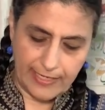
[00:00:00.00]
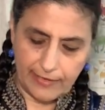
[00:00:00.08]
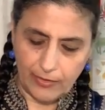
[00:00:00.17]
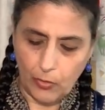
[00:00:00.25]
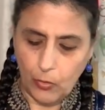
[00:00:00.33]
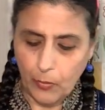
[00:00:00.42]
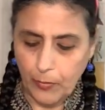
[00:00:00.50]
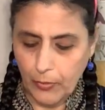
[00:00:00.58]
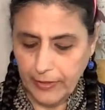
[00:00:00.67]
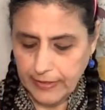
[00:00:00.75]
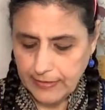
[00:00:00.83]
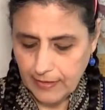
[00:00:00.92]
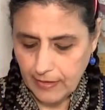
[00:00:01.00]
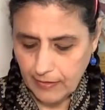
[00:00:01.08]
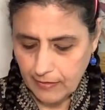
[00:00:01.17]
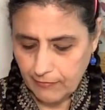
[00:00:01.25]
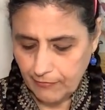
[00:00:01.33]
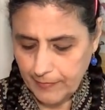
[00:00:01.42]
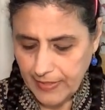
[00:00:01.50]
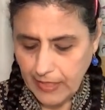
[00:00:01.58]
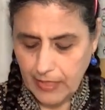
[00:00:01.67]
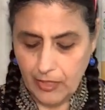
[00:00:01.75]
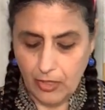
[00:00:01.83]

And the whole point of making